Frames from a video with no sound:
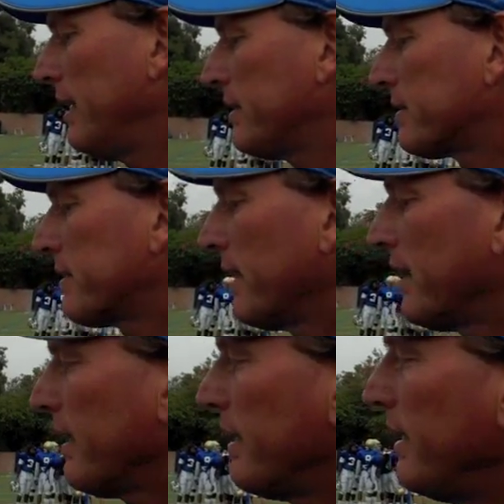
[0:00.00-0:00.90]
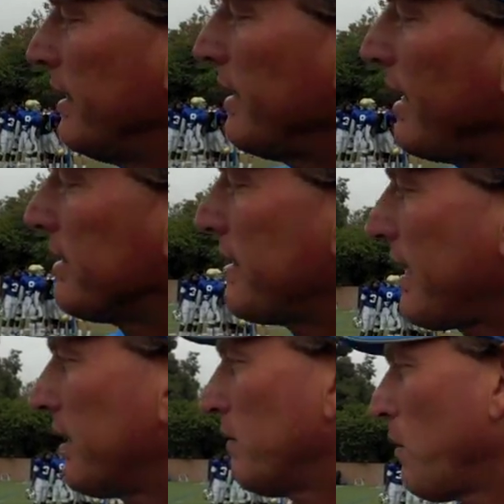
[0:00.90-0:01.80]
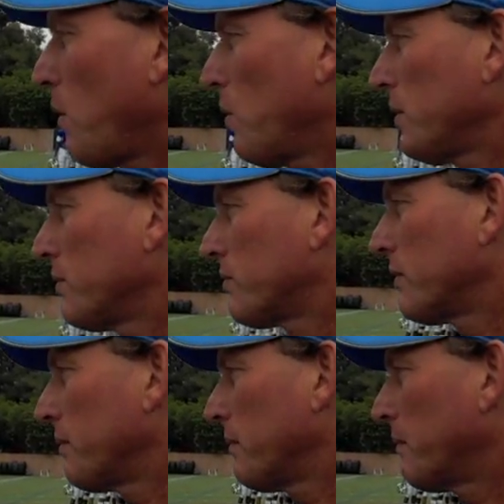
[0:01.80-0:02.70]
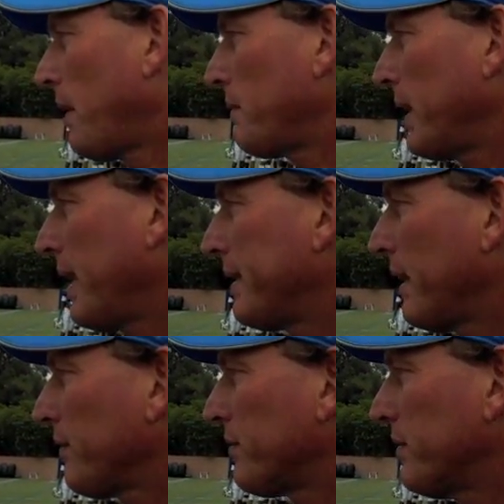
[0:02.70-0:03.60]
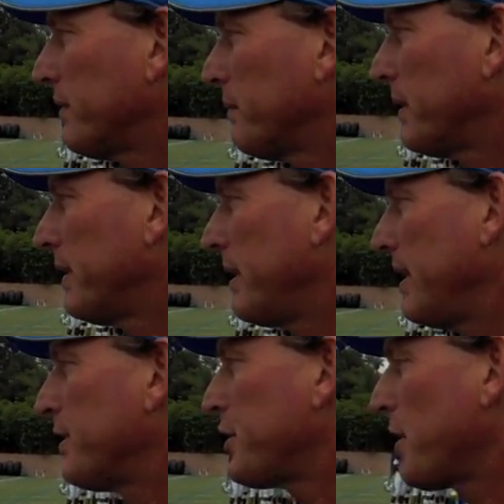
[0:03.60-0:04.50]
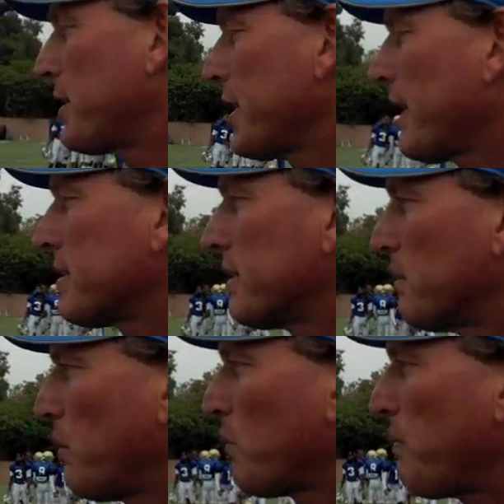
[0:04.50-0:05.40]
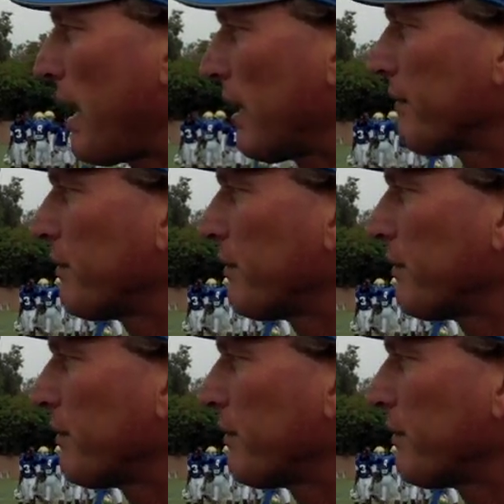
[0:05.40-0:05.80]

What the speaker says: He's in that second role, as right behind Nelson. He and Jerry Johnson are both battling